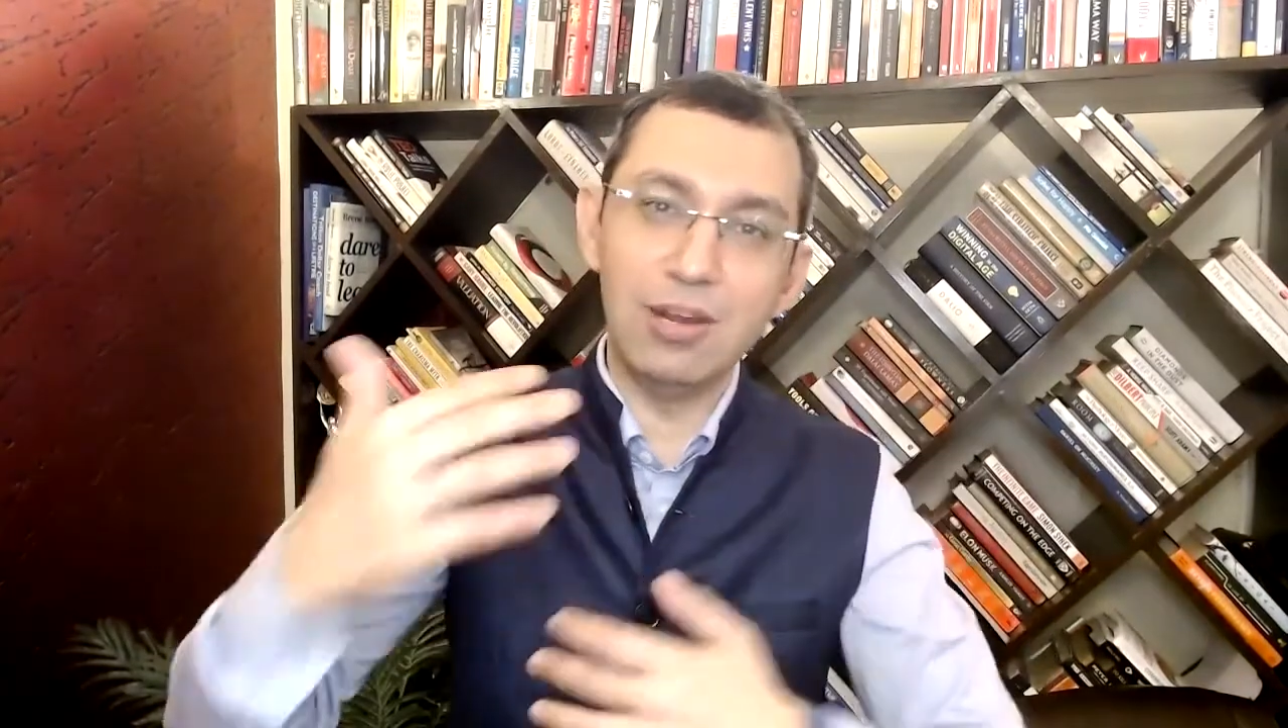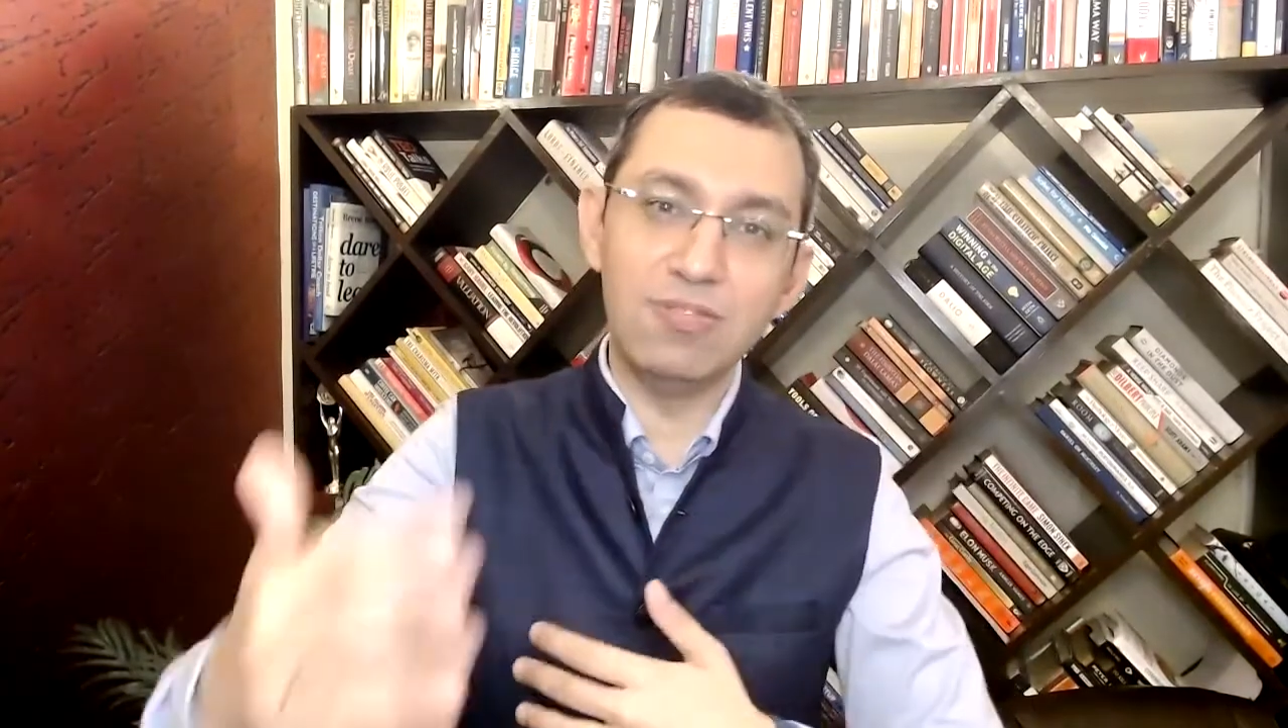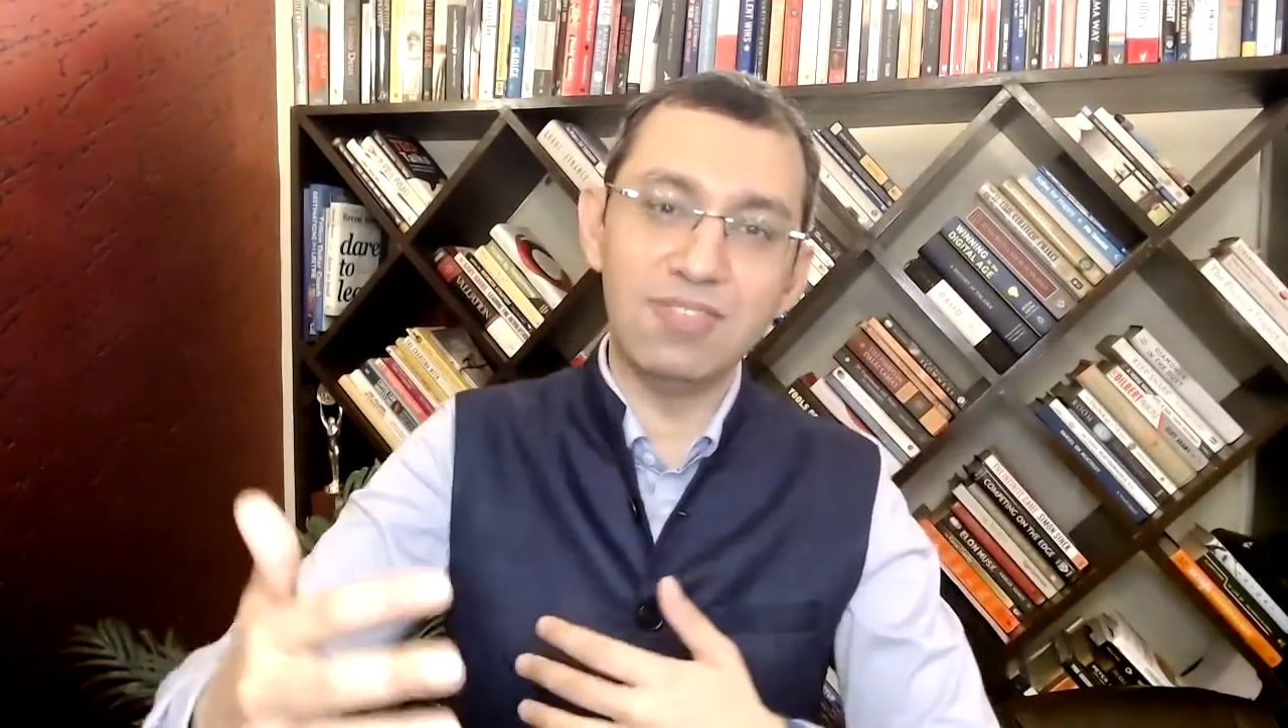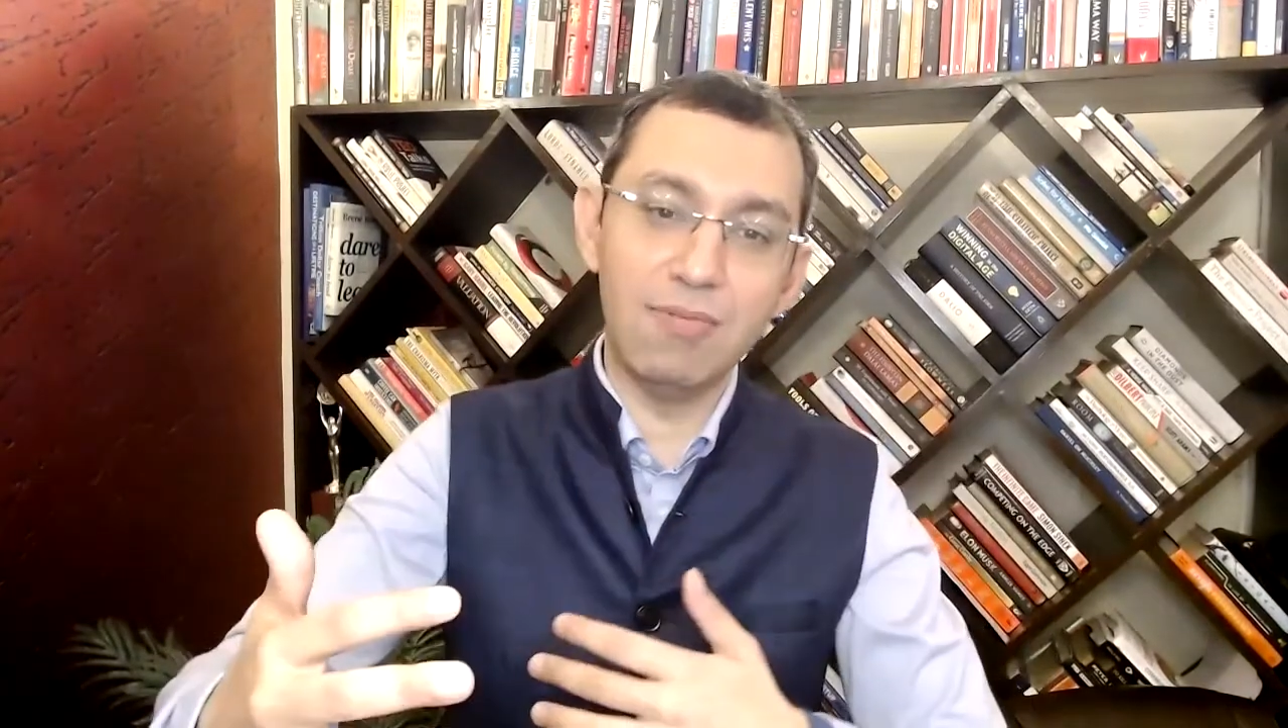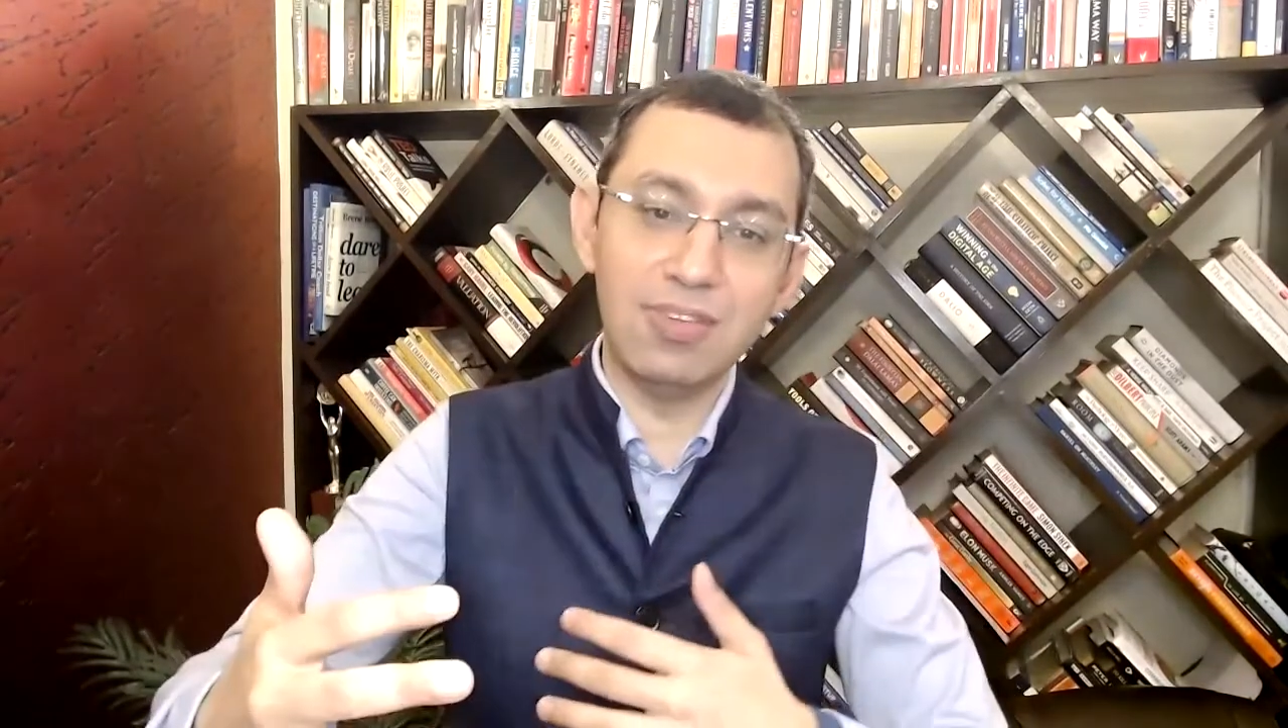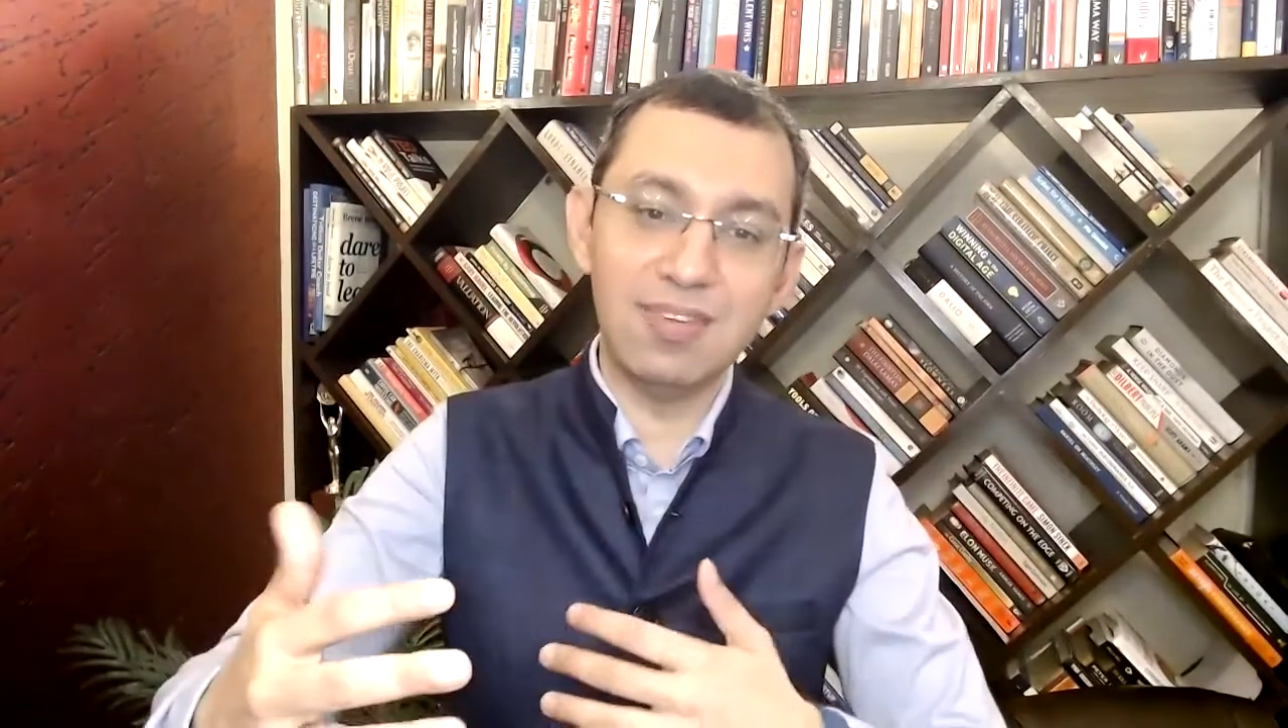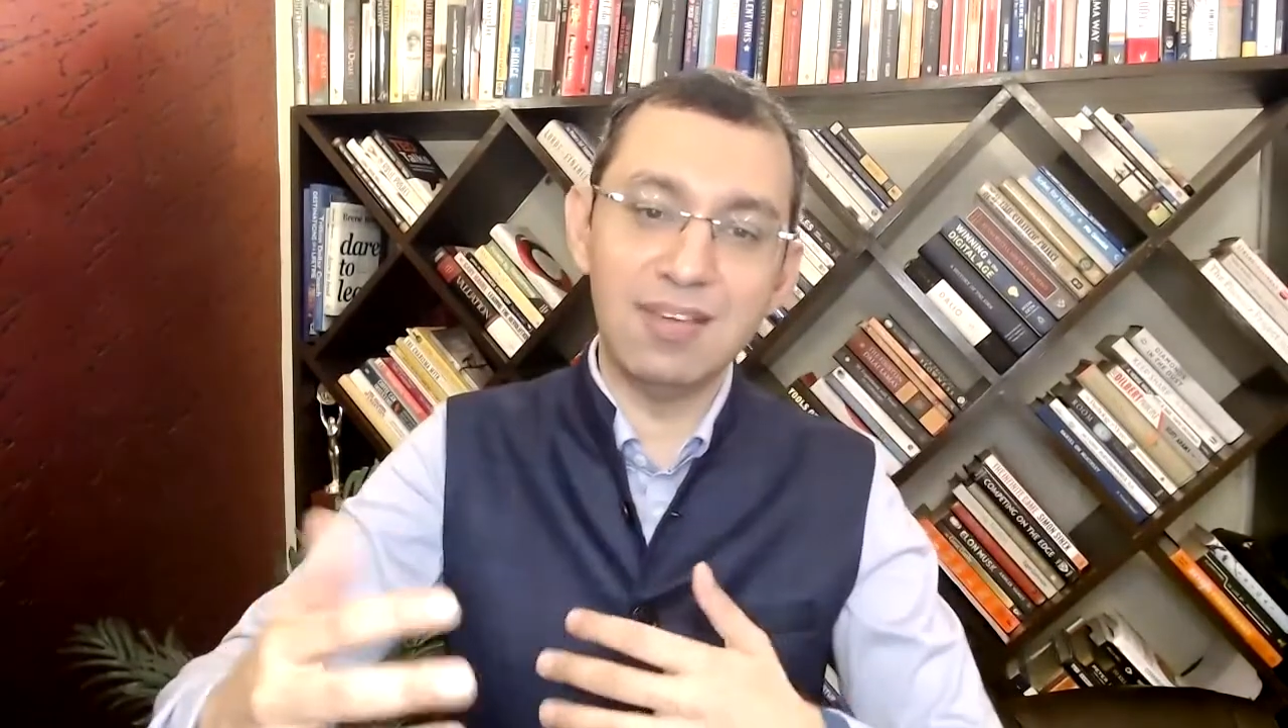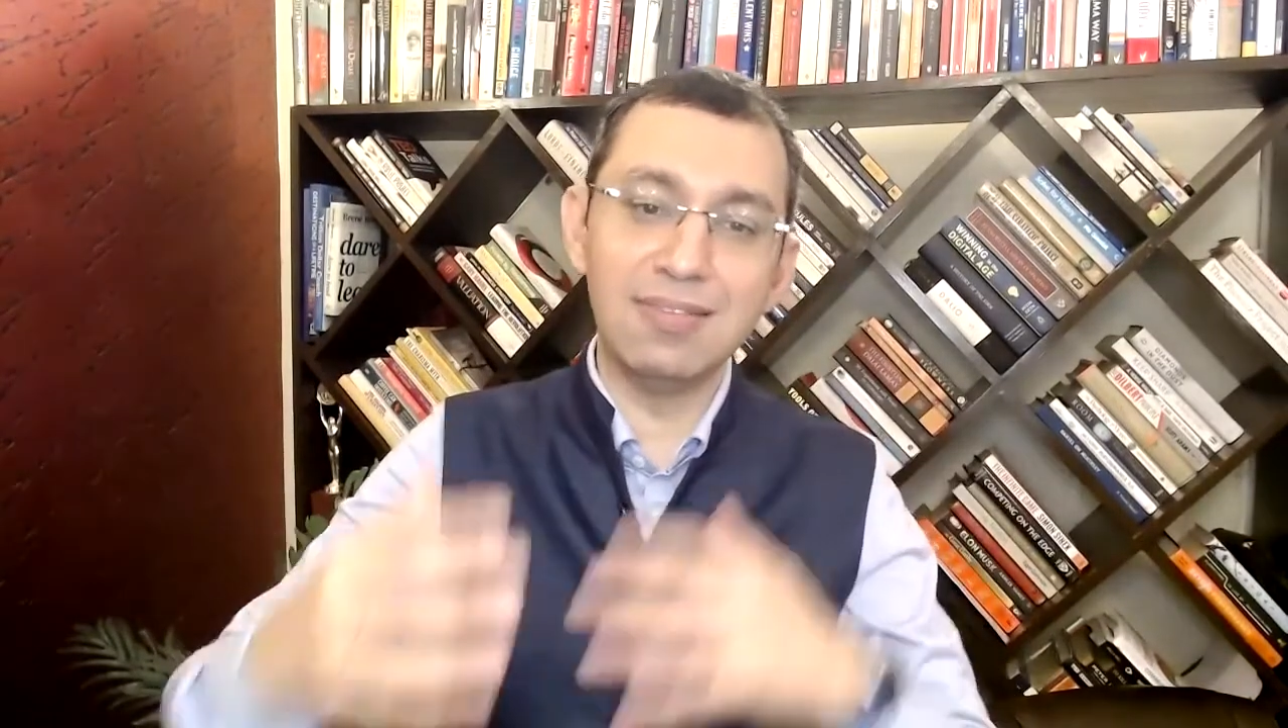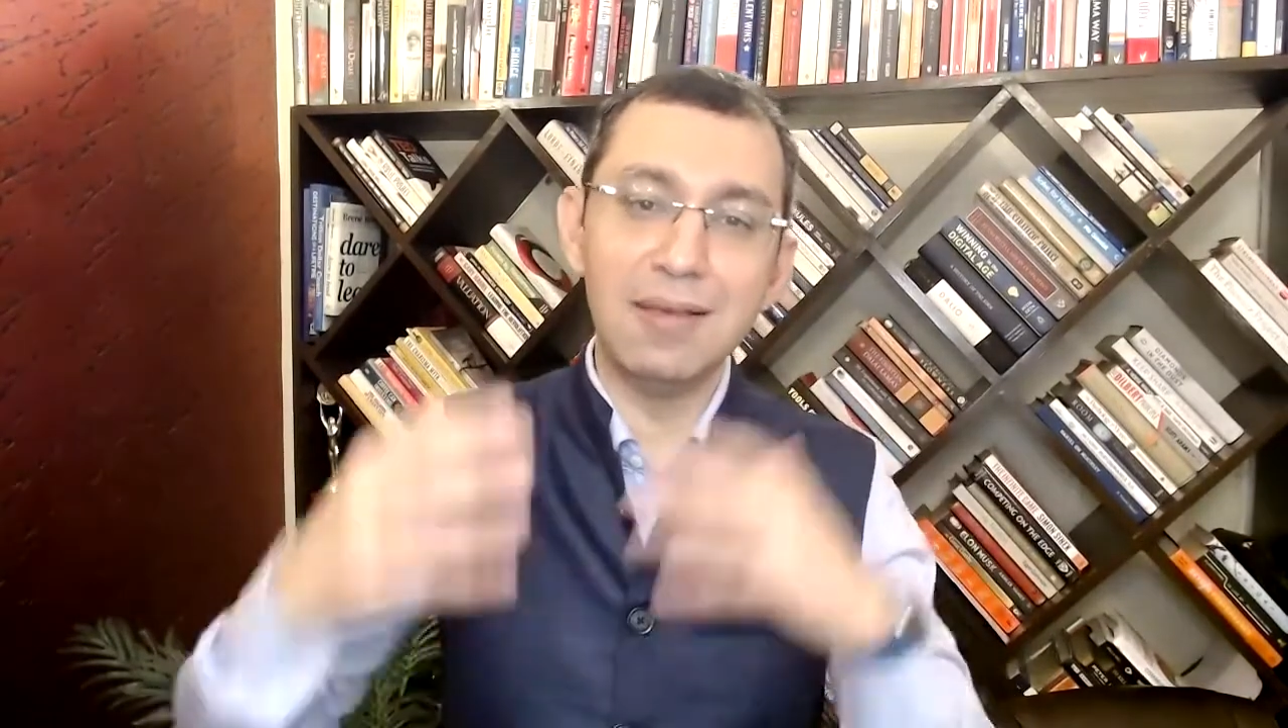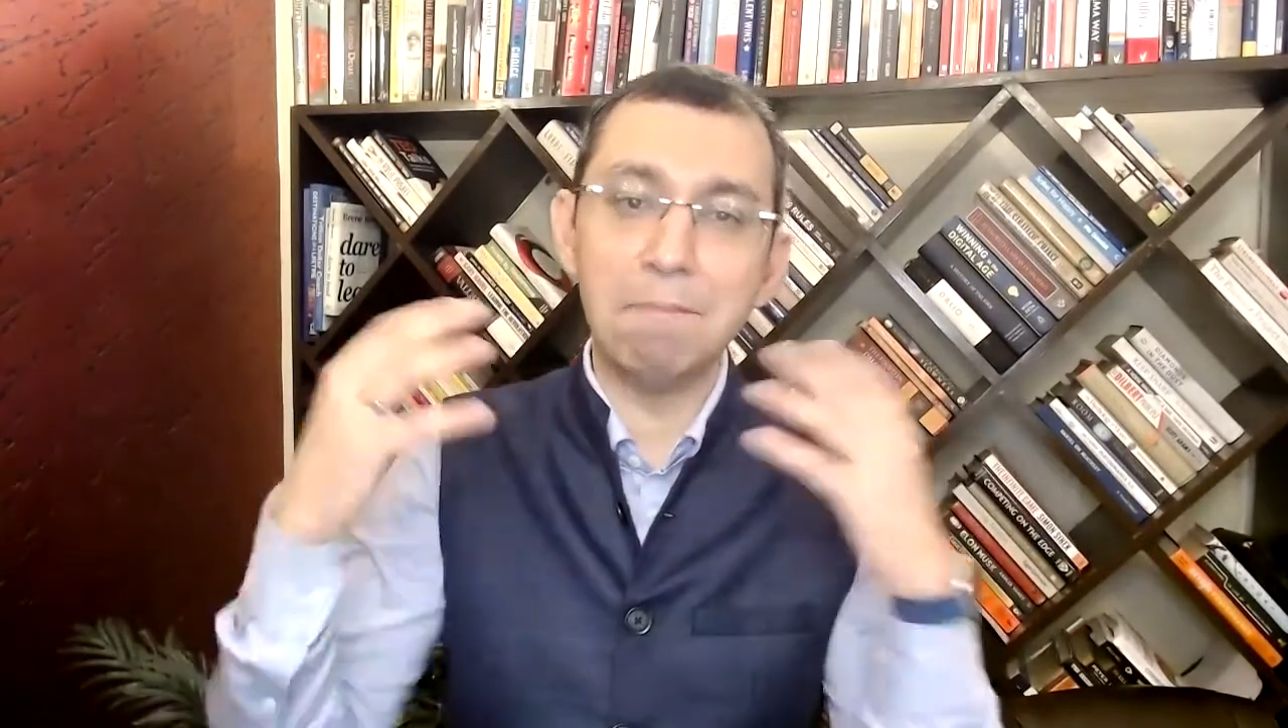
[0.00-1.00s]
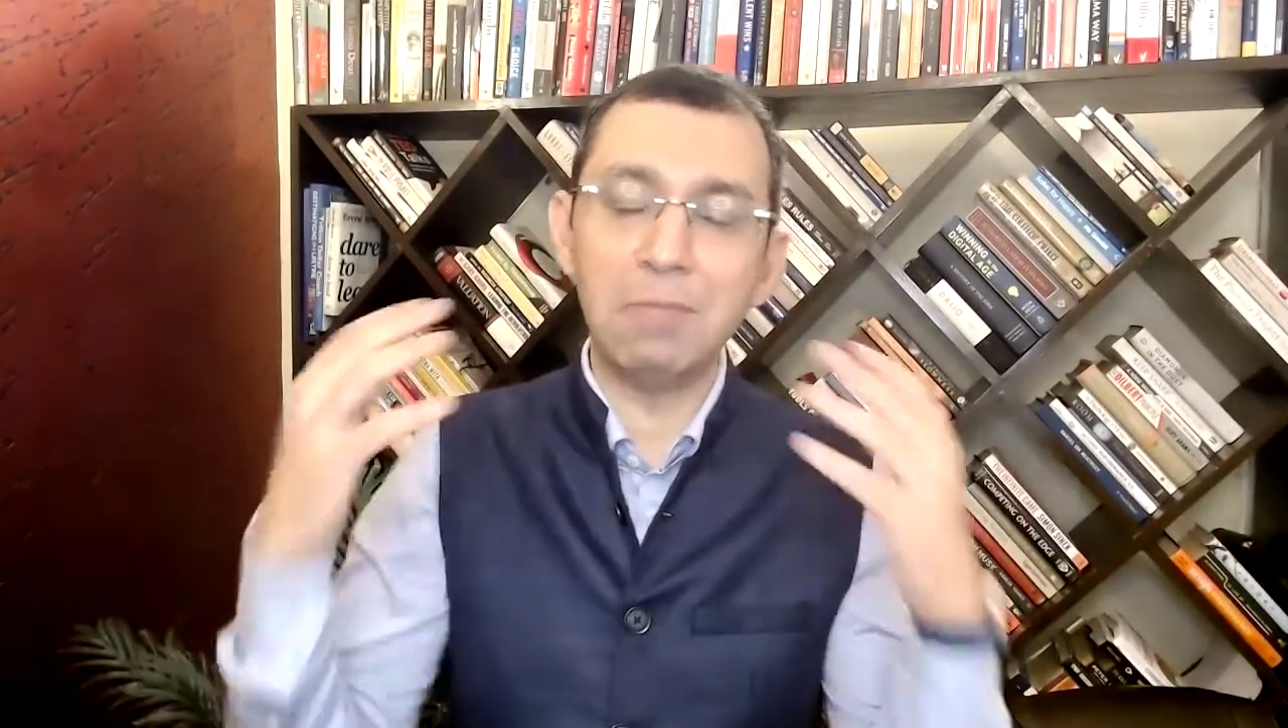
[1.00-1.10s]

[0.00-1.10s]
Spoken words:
services